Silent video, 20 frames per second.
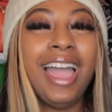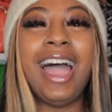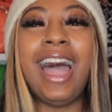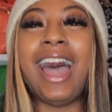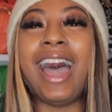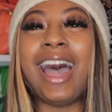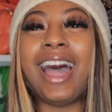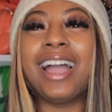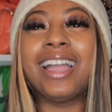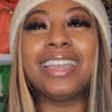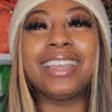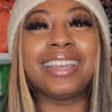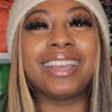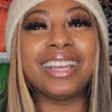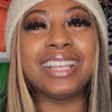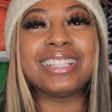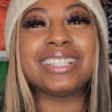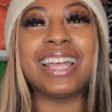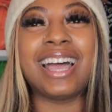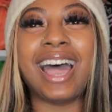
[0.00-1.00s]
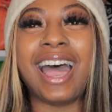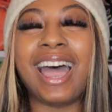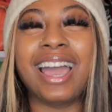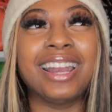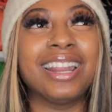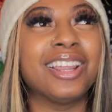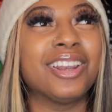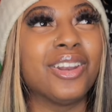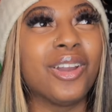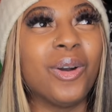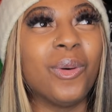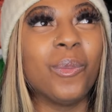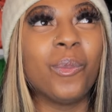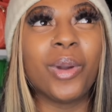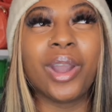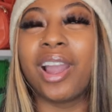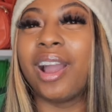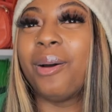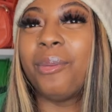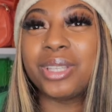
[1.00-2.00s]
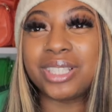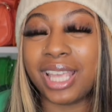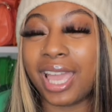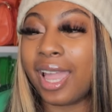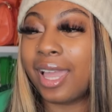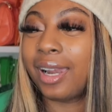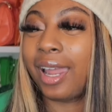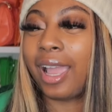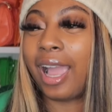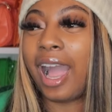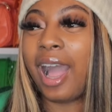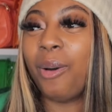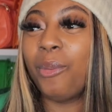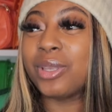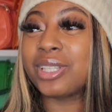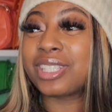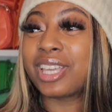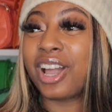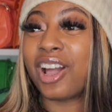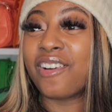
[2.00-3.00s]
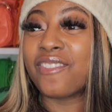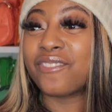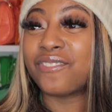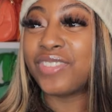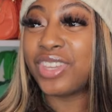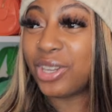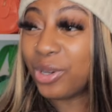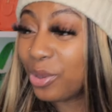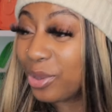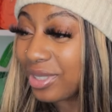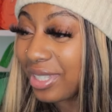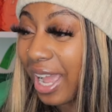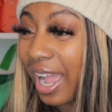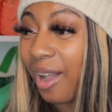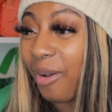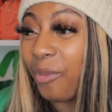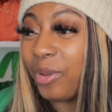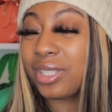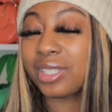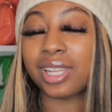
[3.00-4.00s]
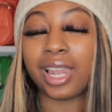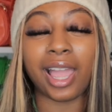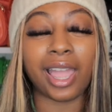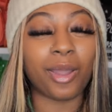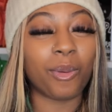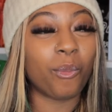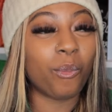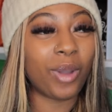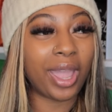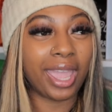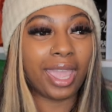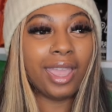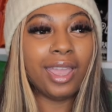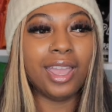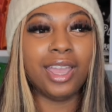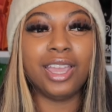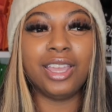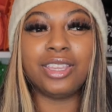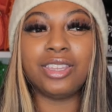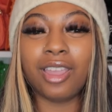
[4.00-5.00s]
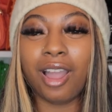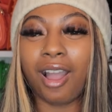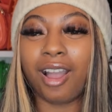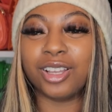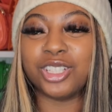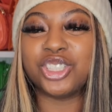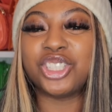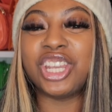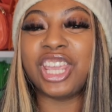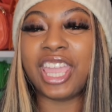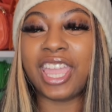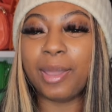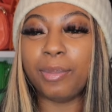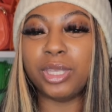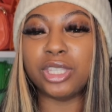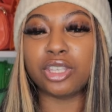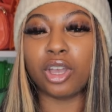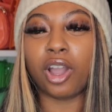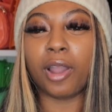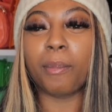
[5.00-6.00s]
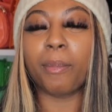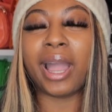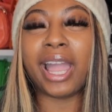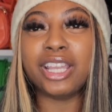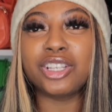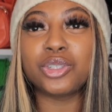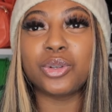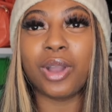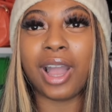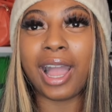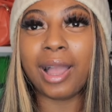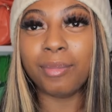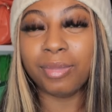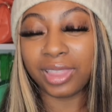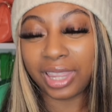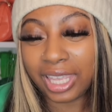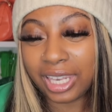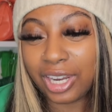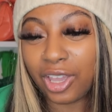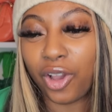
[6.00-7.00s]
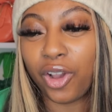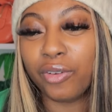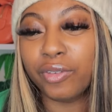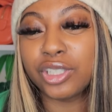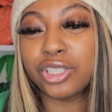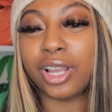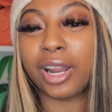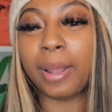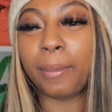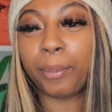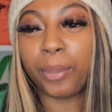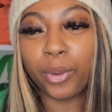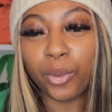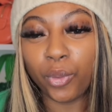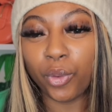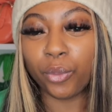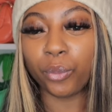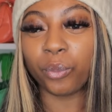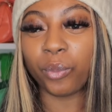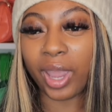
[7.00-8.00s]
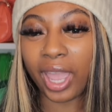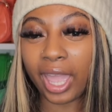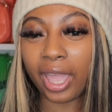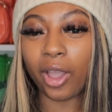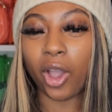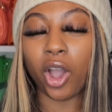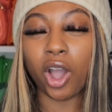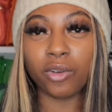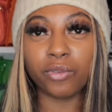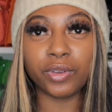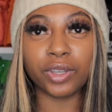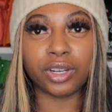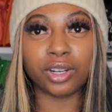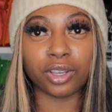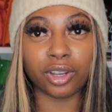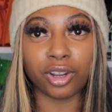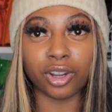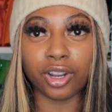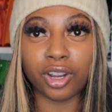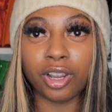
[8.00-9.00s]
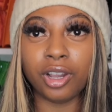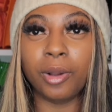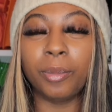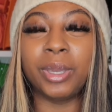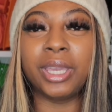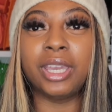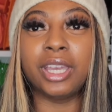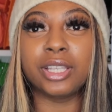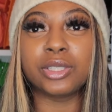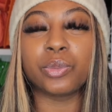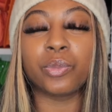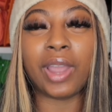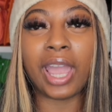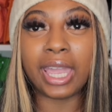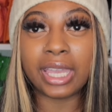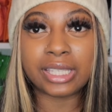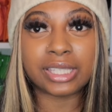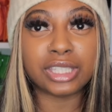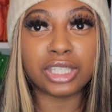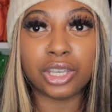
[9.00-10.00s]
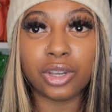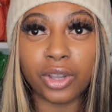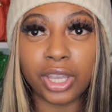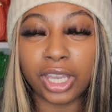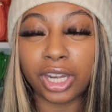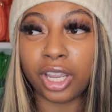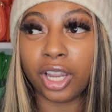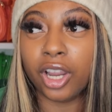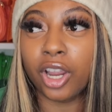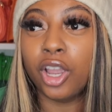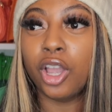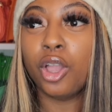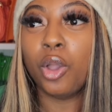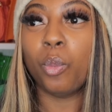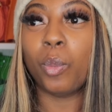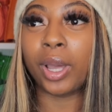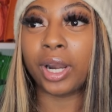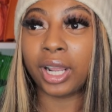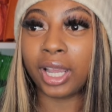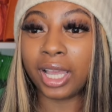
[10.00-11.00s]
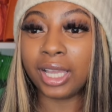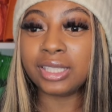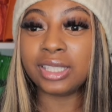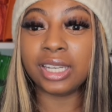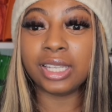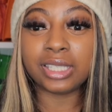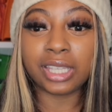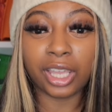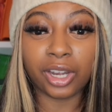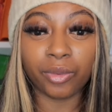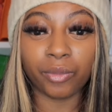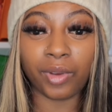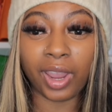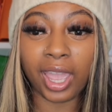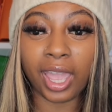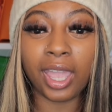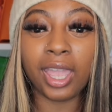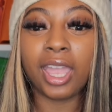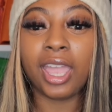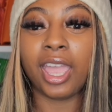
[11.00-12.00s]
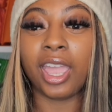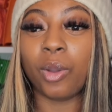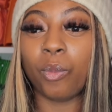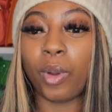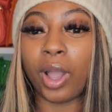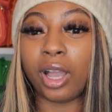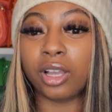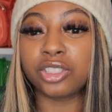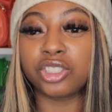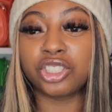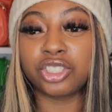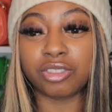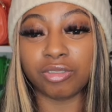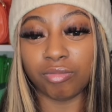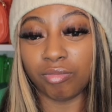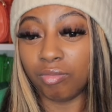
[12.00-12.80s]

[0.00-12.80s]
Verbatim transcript: I cause I didn't know where I was at. Like I was confused. I was like, wait, y'all, she hit me so hard. Mind you, I'm leaning over trying to pull Rat off of the girl because Rat is still hitting her while the cousin is hitting Rat and while she,